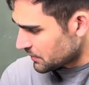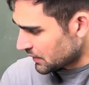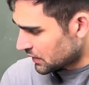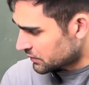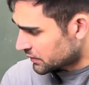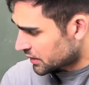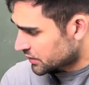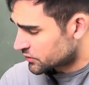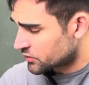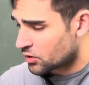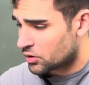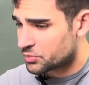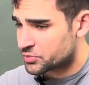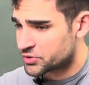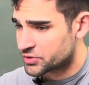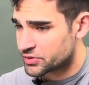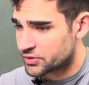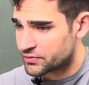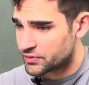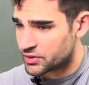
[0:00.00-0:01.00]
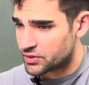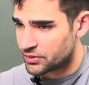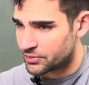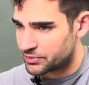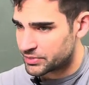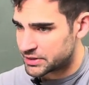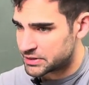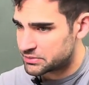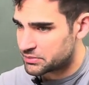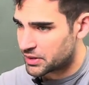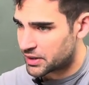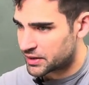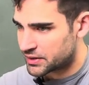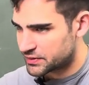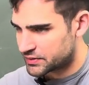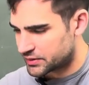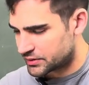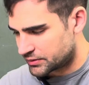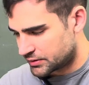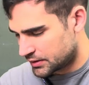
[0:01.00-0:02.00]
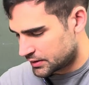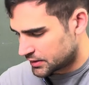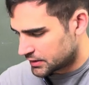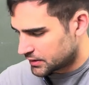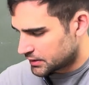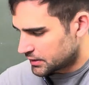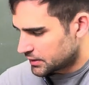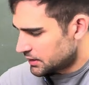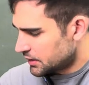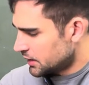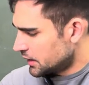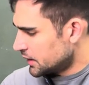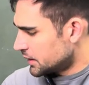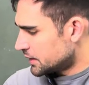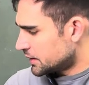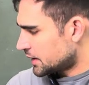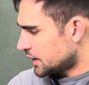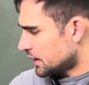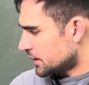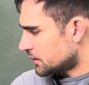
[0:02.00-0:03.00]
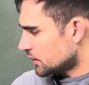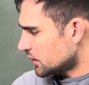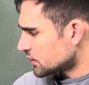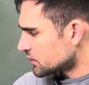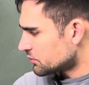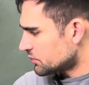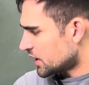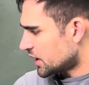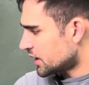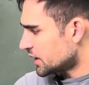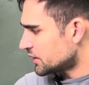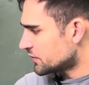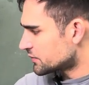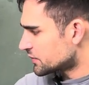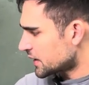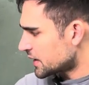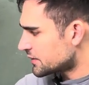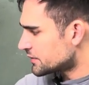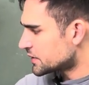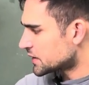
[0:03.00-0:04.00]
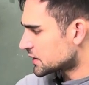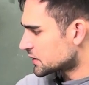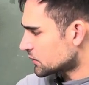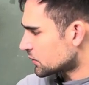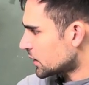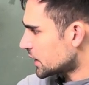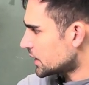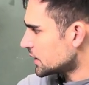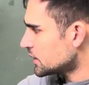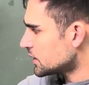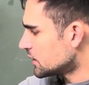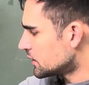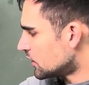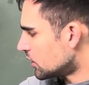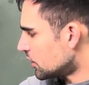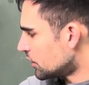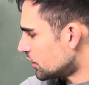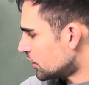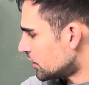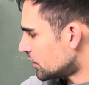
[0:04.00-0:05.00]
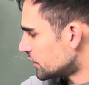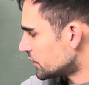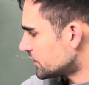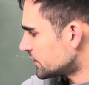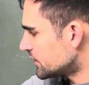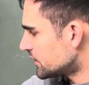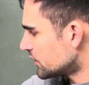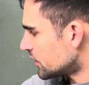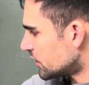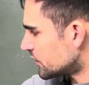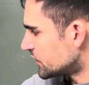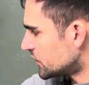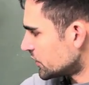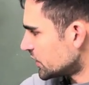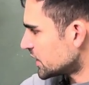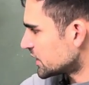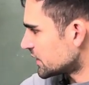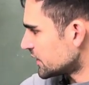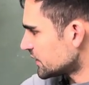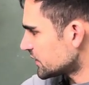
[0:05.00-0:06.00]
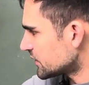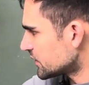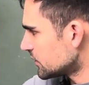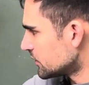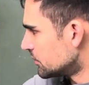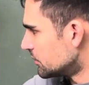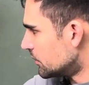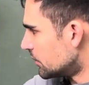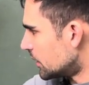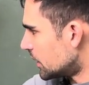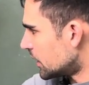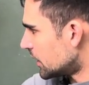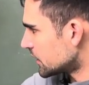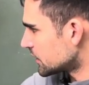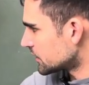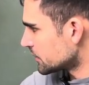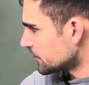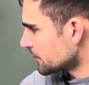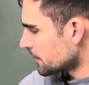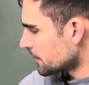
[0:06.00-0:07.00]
there's no option of a complete bike. So yeah, not my favorite way of doing this, but